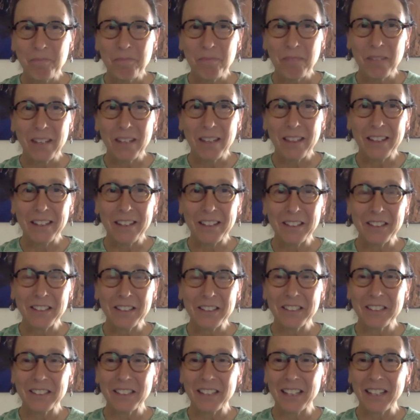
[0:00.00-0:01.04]

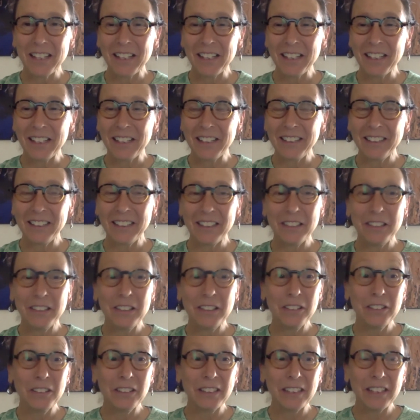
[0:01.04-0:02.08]
there's a
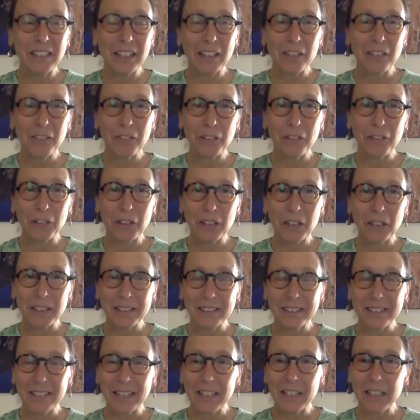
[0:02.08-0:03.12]
new link for a
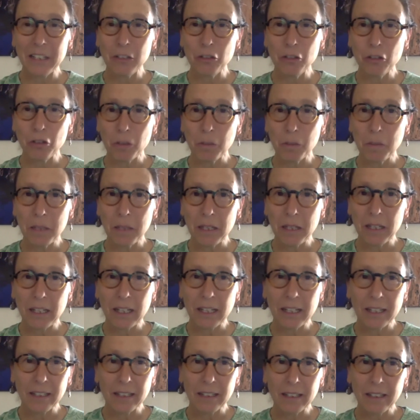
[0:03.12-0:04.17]
site in Germany.
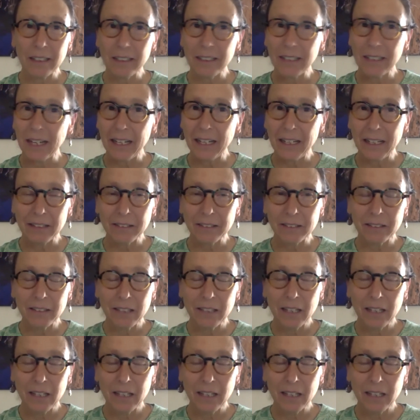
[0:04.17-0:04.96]
A guy has